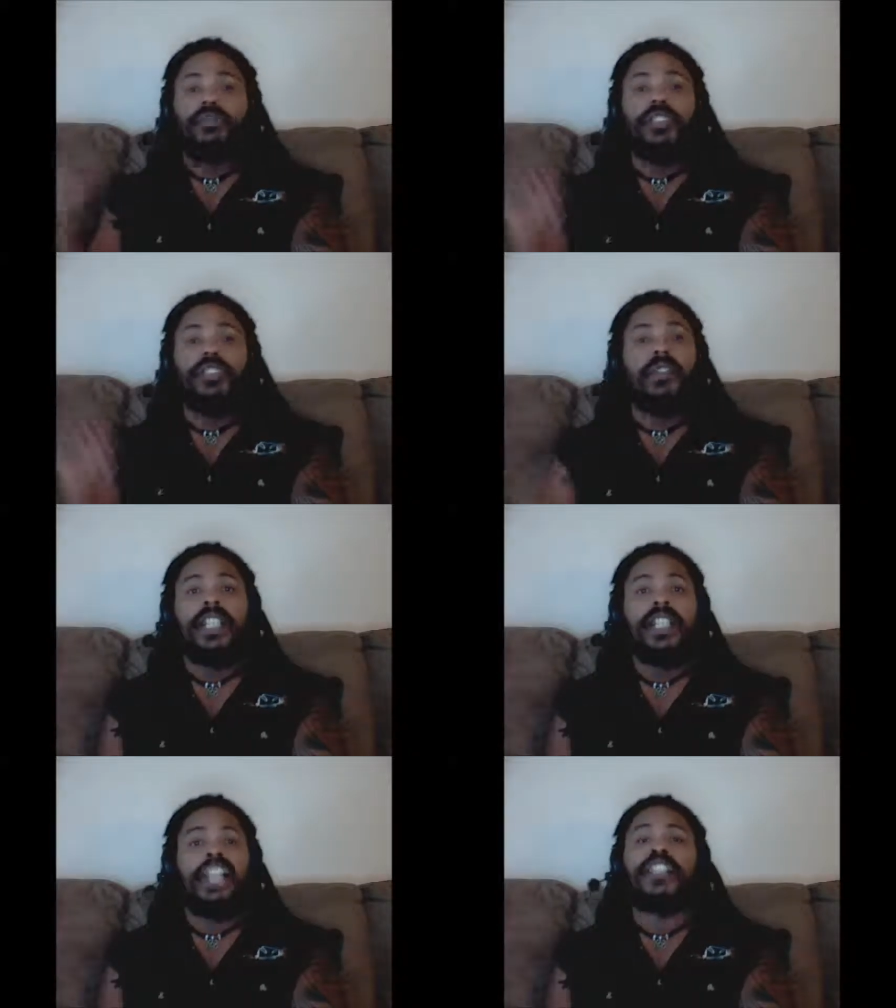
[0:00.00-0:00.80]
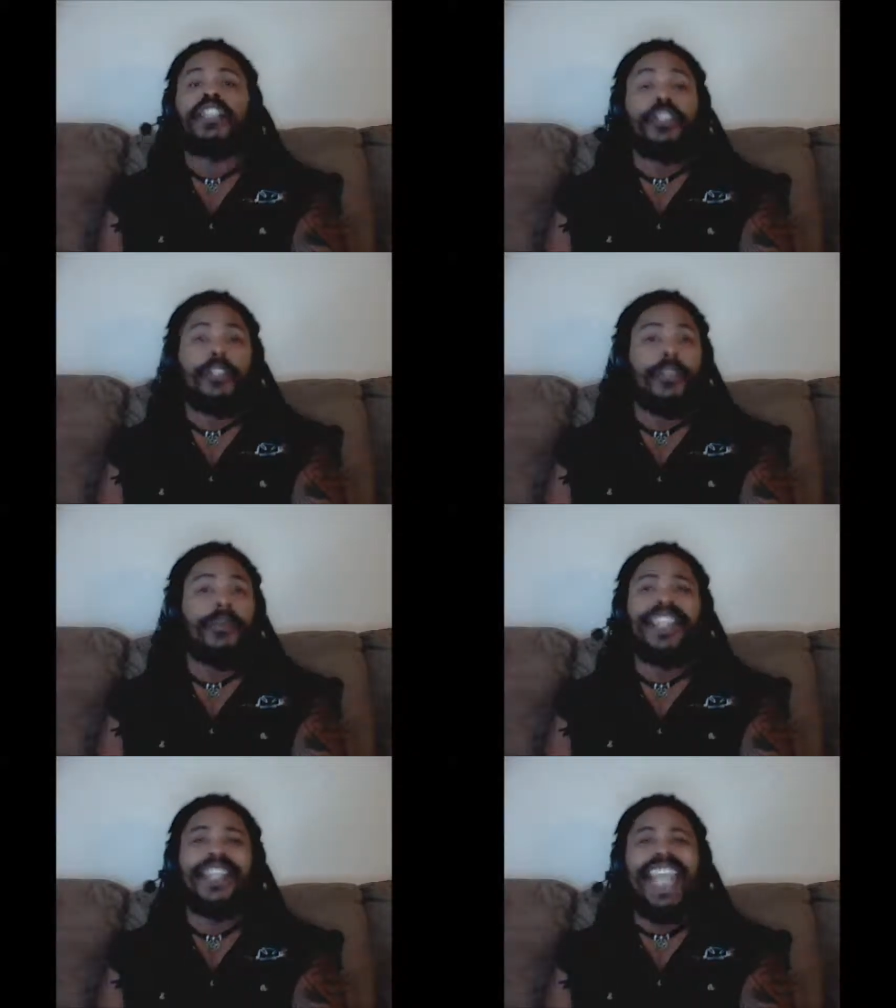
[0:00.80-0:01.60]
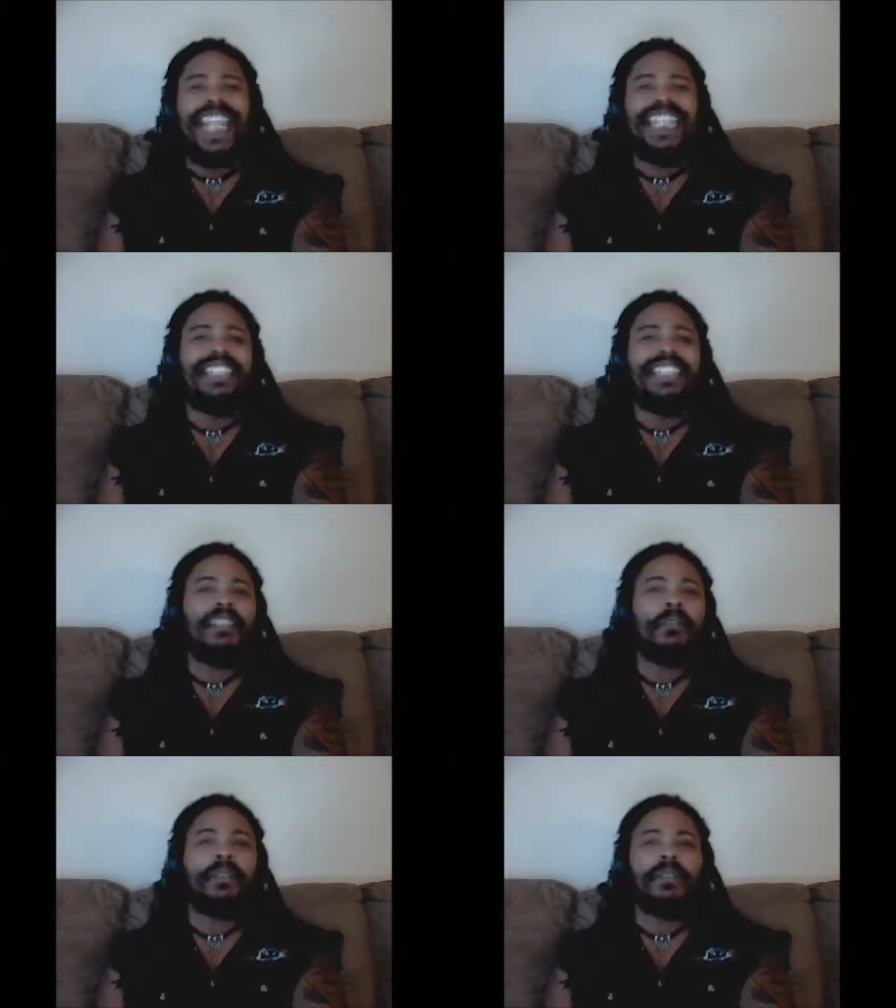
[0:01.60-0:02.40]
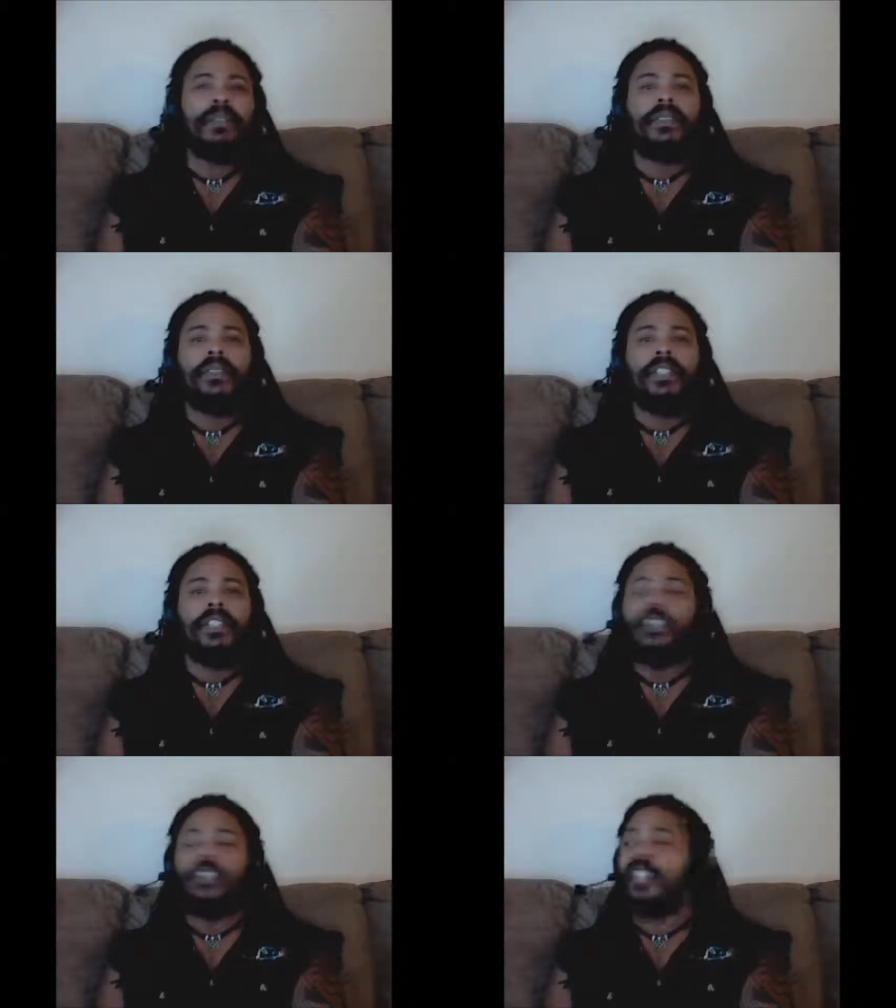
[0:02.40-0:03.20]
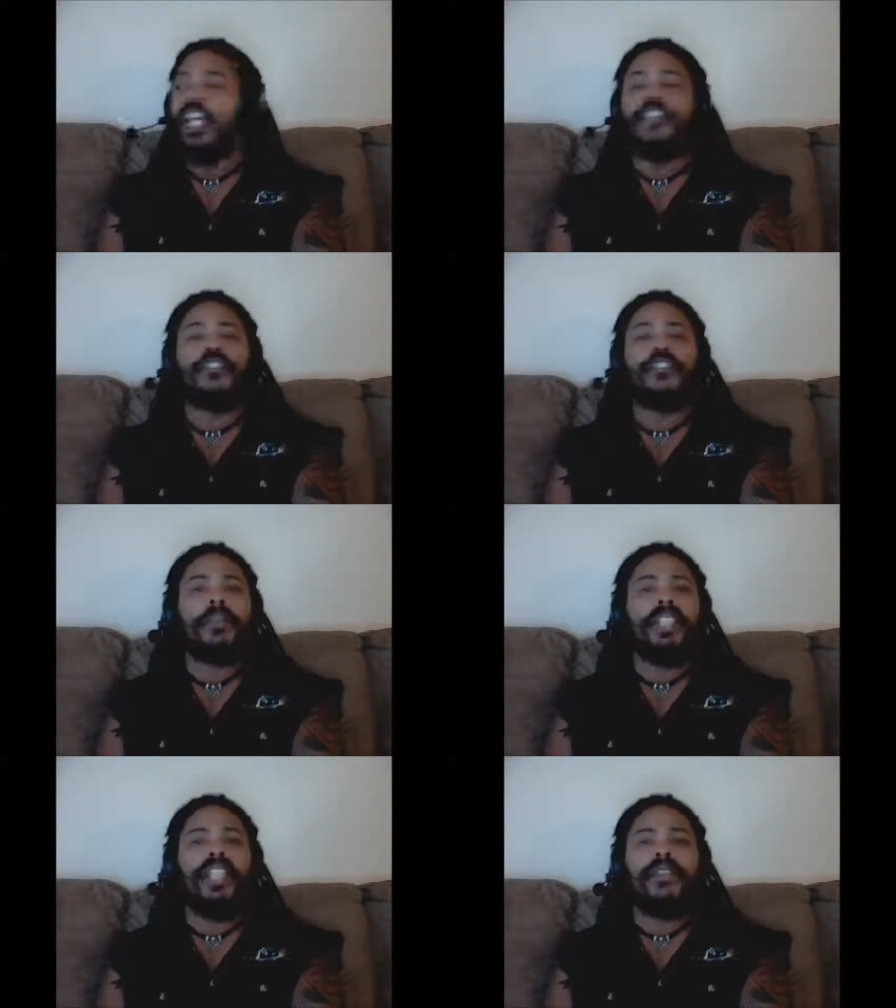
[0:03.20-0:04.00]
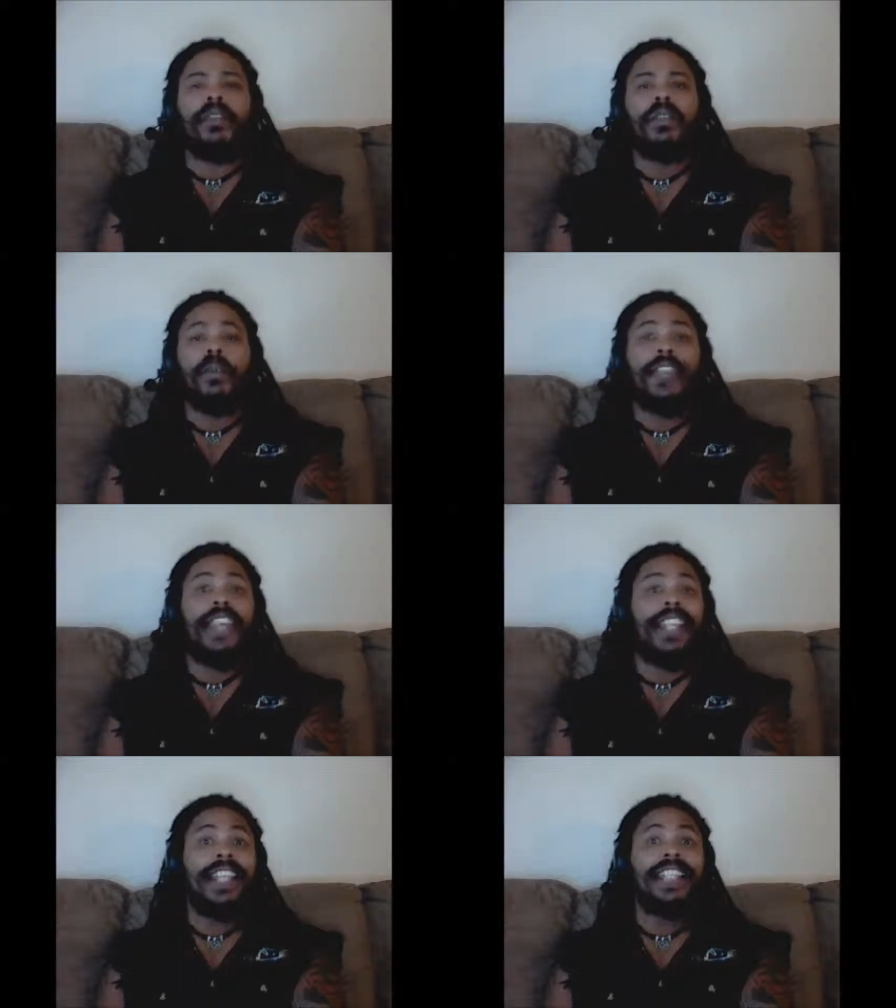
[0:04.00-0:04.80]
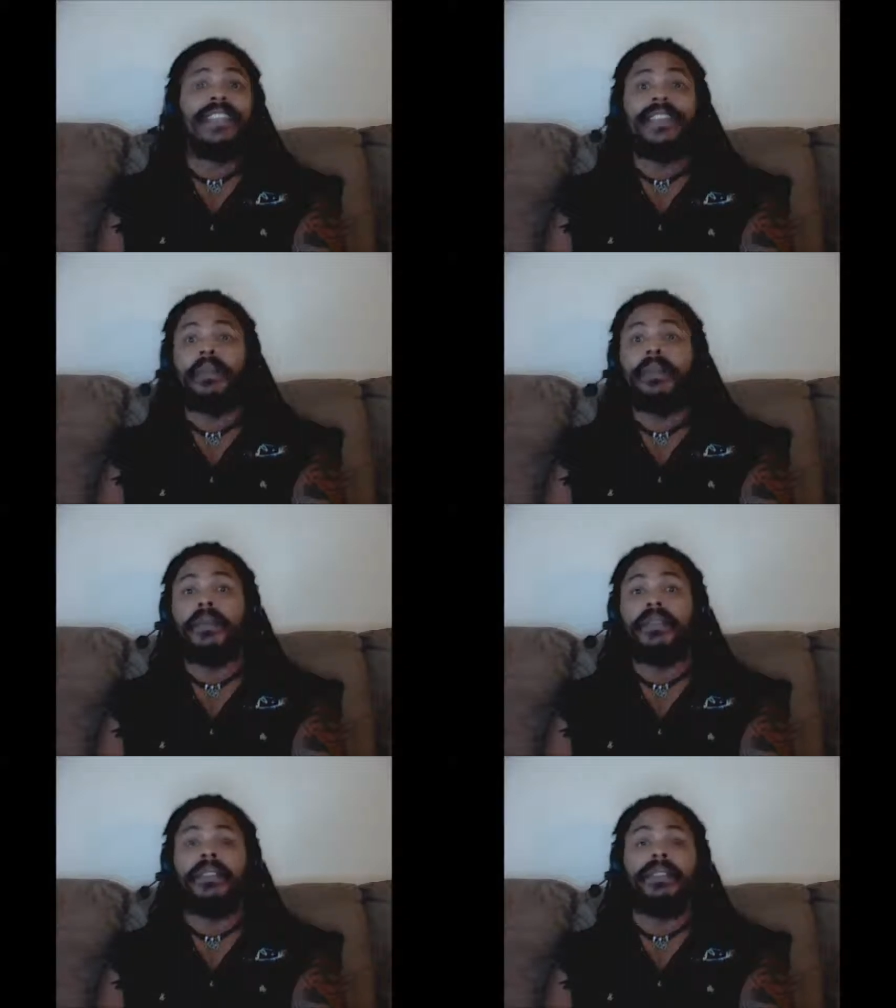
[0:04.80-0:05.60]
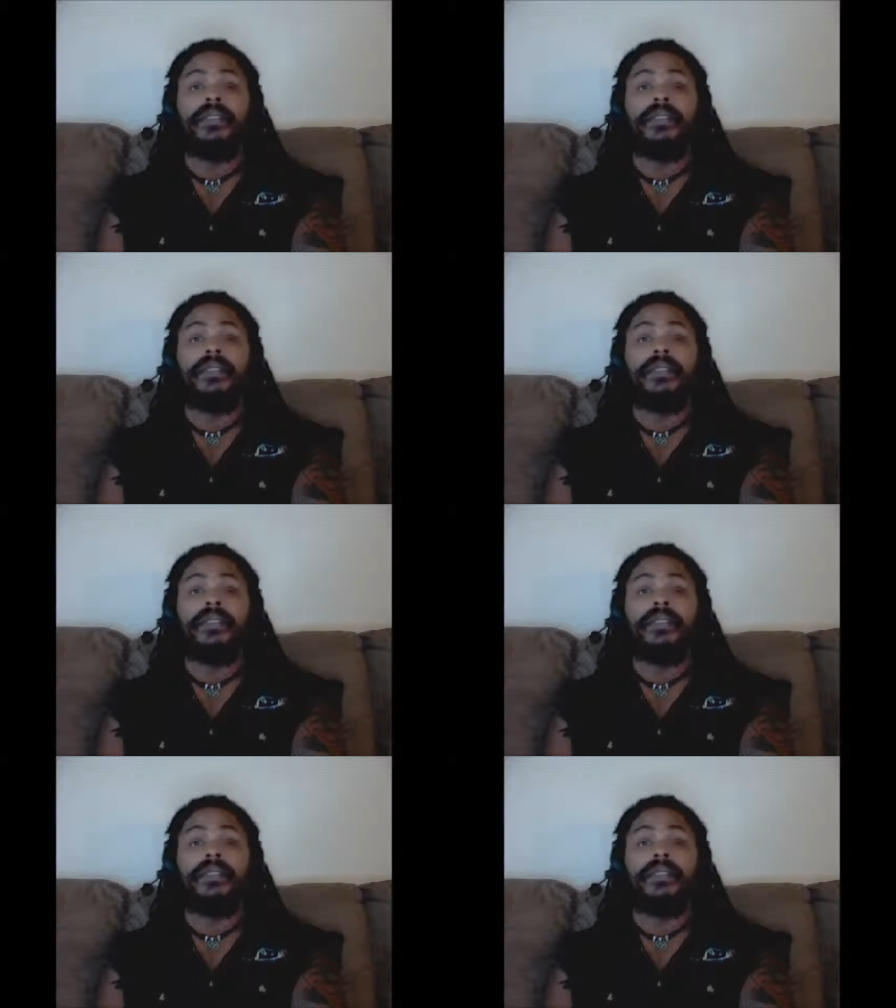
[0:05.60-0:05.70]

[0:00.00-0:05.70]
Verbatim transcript: Do it, and you can do it with any symbol. You can conjure up the devil with any symbol.